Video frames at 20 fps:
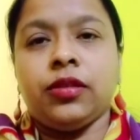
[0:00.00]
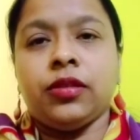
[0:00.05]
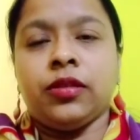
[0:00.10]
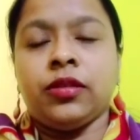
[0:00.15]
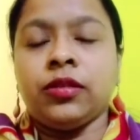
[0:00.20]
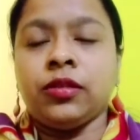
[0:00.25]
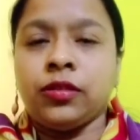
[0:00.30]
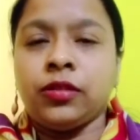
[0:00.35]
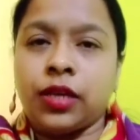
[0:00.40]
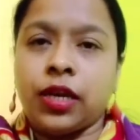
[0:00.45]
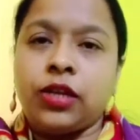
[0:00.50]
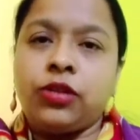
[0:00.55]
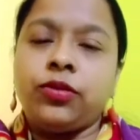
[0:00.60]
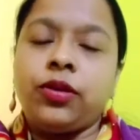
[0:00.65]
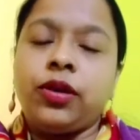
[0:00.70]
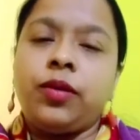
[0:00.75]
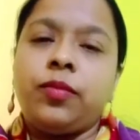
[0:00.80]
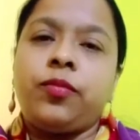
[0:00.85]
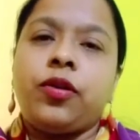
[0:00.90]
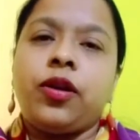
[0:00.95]

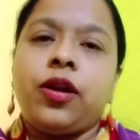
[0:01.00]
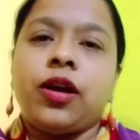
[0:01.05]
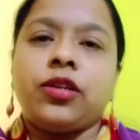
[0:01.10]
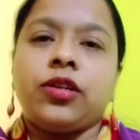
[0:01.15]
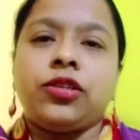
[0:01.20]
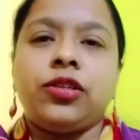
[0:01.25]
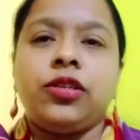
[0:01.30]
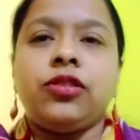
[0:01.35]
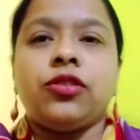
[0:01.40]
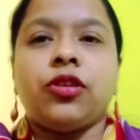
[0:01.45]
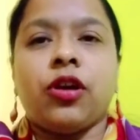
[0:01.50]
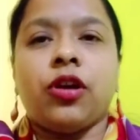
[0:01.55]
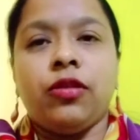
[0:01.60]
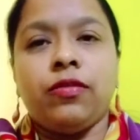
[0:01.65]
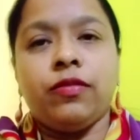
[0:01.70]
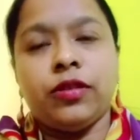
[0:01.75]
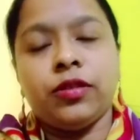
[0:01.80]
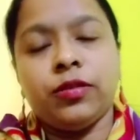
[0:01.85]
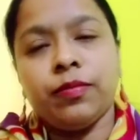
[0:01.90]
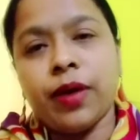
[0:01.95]
Sexual reproduction is
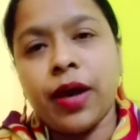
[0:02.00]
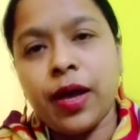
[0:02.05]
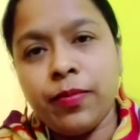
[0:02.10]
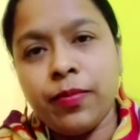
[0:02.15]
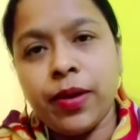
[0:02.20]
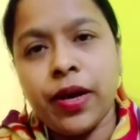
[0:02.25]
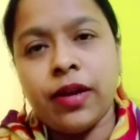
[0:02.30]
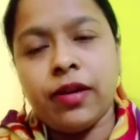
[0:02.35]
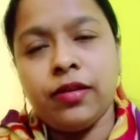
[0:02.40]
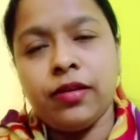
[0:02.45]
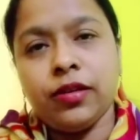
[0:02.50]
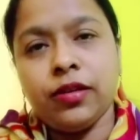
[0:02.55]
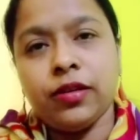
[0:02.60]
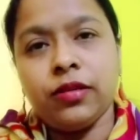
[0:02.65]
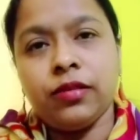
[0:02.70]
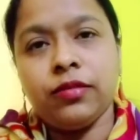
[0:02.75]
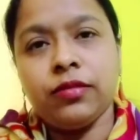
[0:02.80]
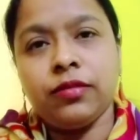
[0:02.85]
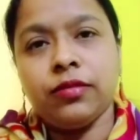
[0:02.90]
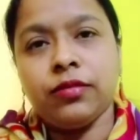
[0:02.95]
always biparental.